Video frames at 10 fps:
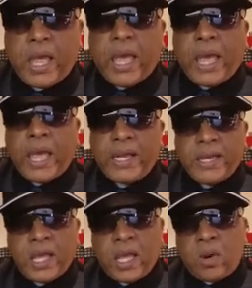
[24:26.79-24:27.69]
and
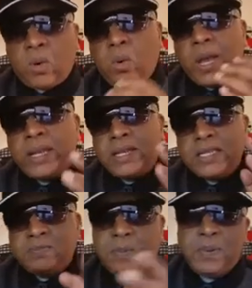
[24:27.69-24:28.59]
when
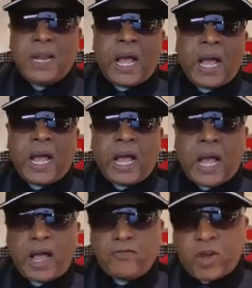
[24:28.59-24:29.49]
these people
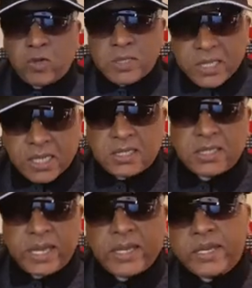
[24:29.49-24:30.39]
are found guilty,
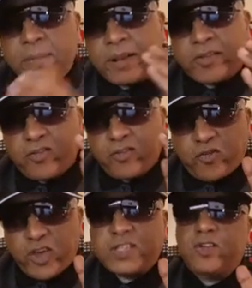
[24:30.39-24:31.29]
then they must
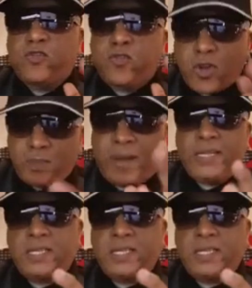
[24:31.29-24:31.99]
face the full might